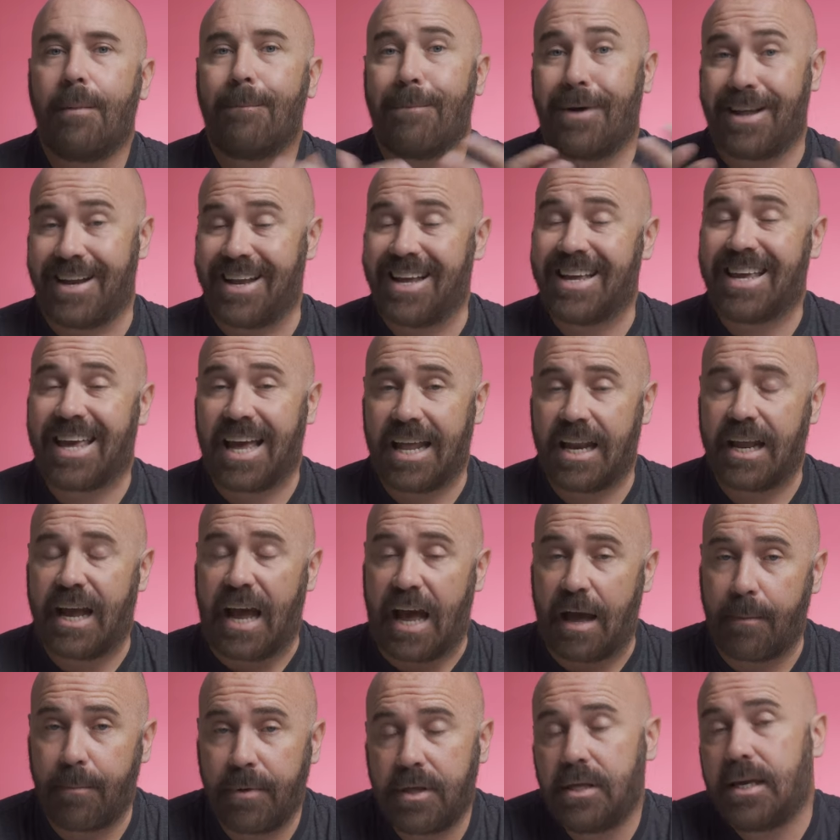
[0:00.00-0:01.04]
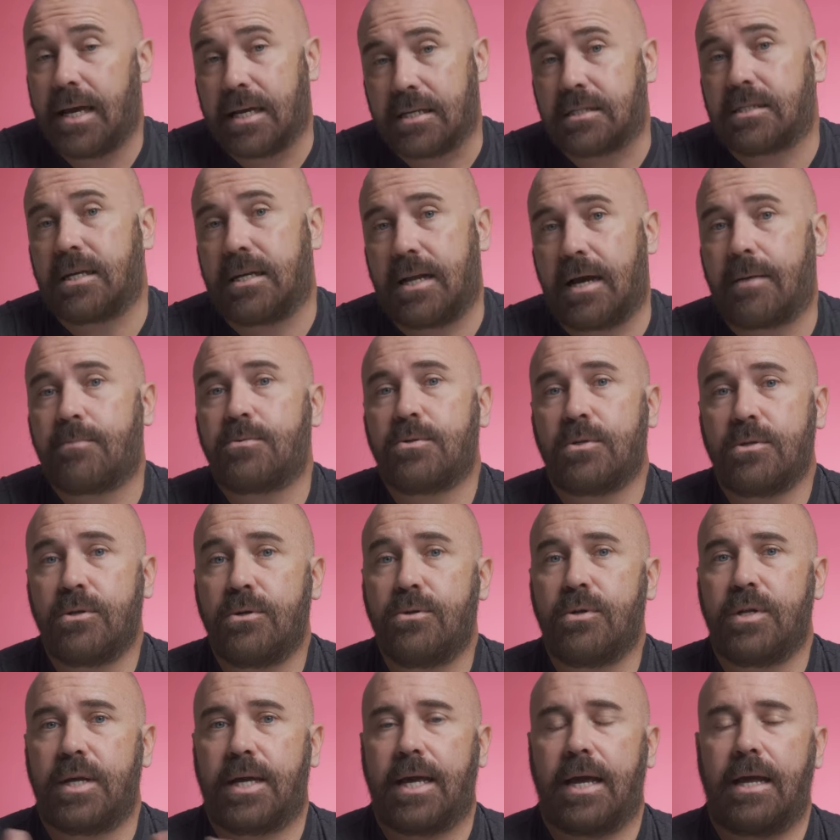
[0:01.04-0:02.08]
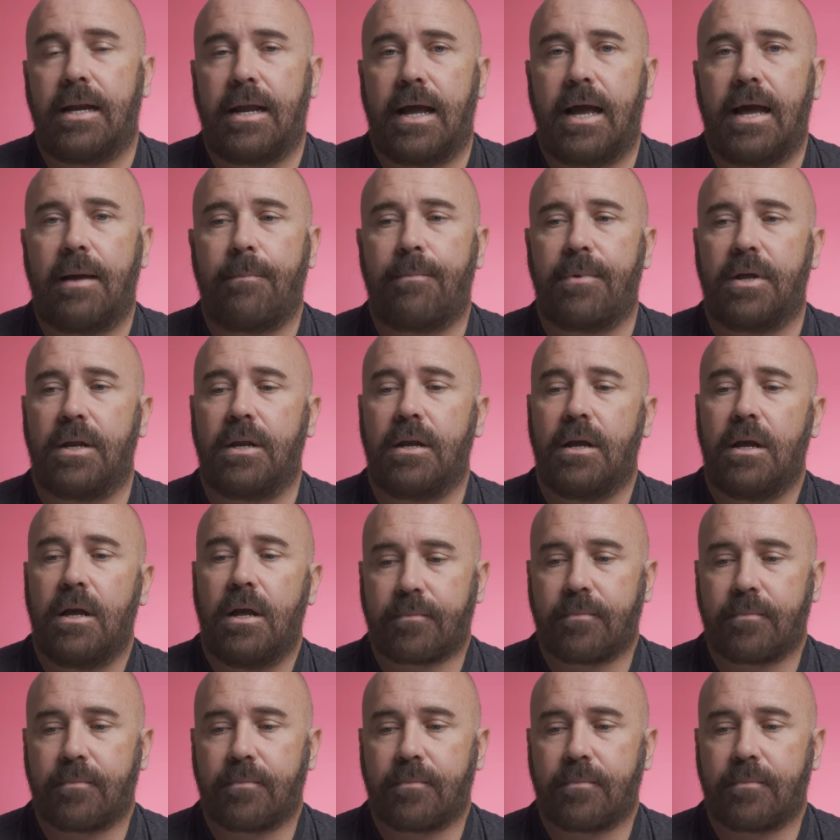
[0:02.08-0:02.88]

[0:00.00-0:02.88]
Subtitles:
But can it happen? Yes, it absolutely can happen.